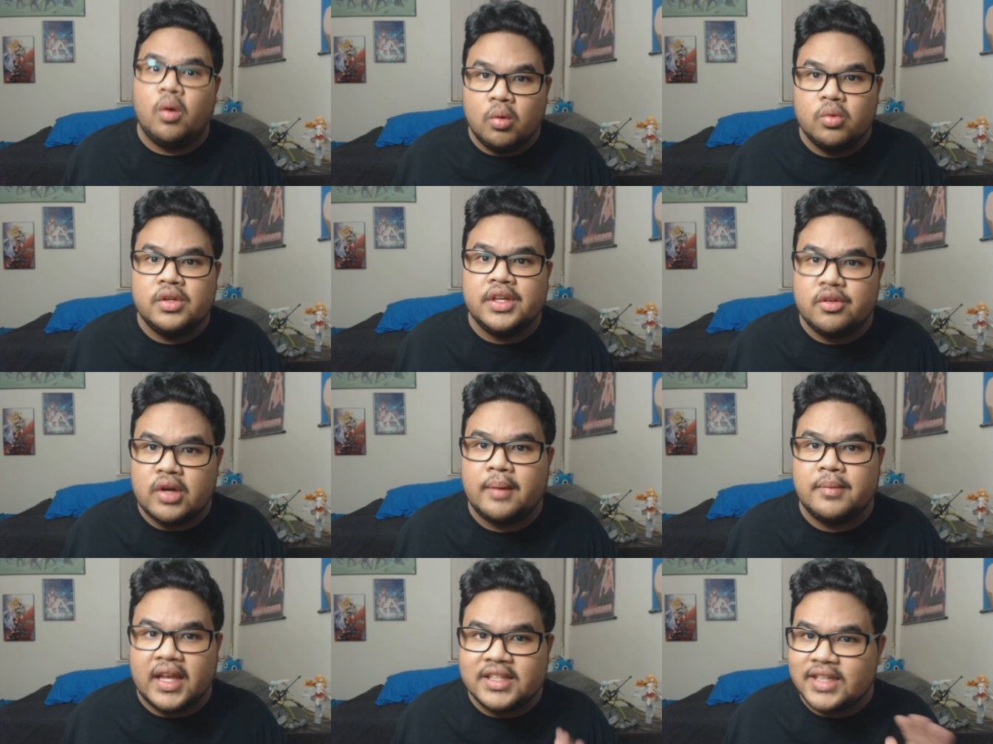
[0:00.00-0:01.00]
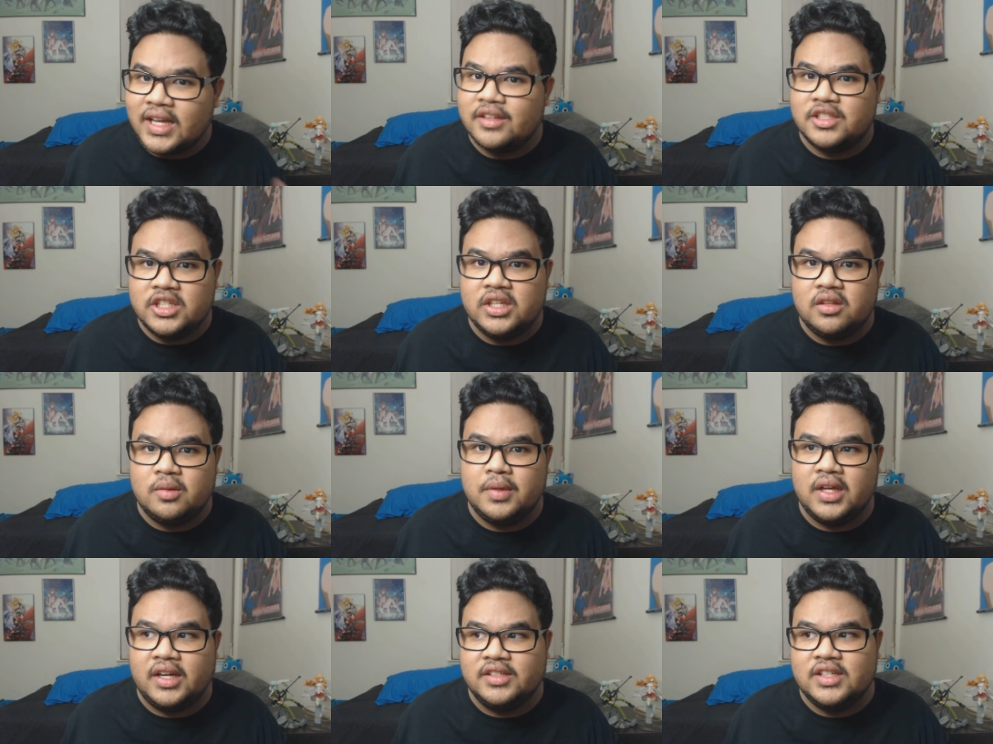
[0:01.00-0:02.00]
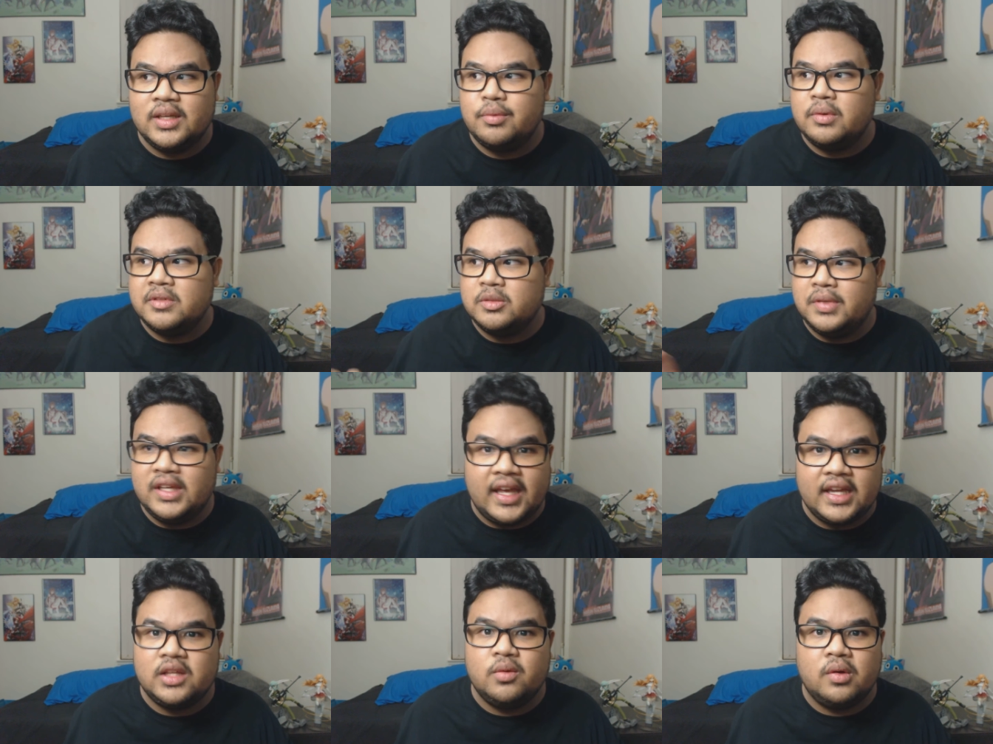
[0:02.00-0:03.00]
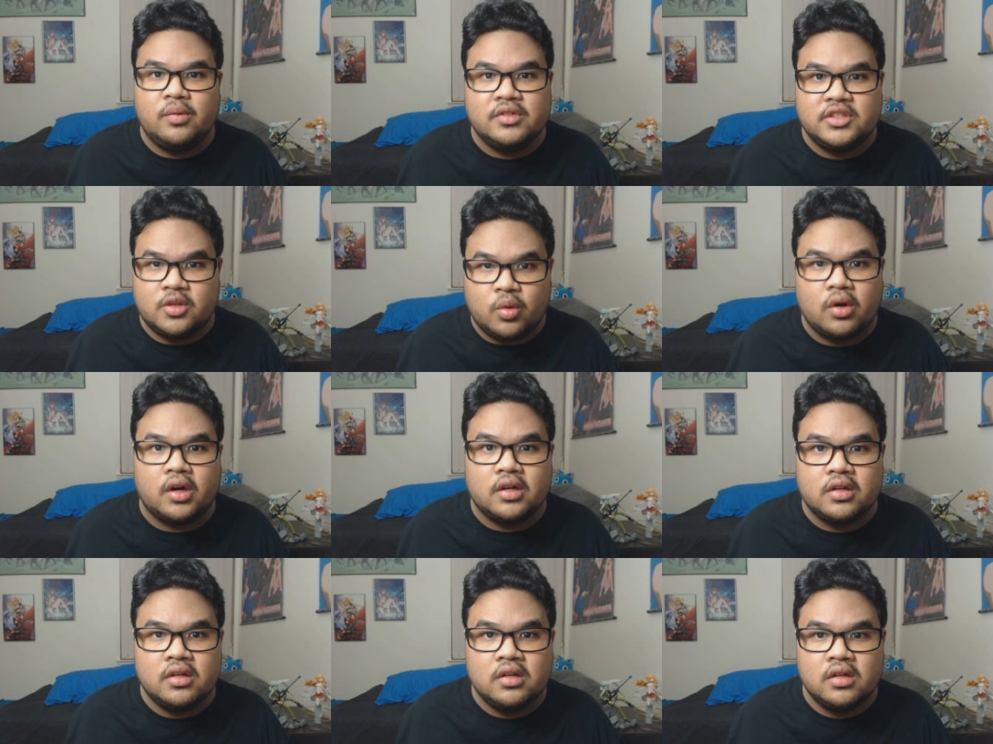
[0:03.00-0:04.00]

Holy crap, that's kind of cheat to be honest. He could pretty much beat anyone's quirk.